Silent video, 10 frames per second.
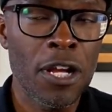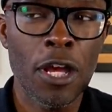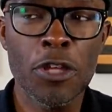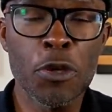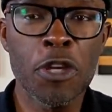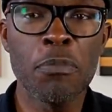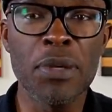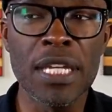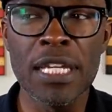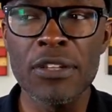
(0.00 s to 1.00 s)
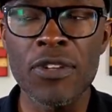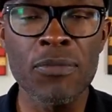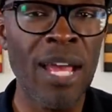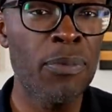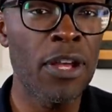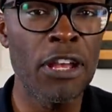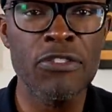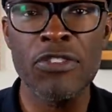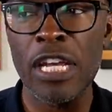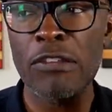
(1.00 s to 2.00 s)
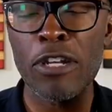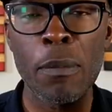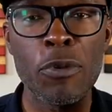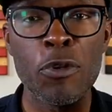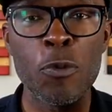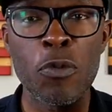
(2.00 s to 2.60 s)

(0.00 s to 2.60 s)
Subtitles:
and you can be some type of SJW,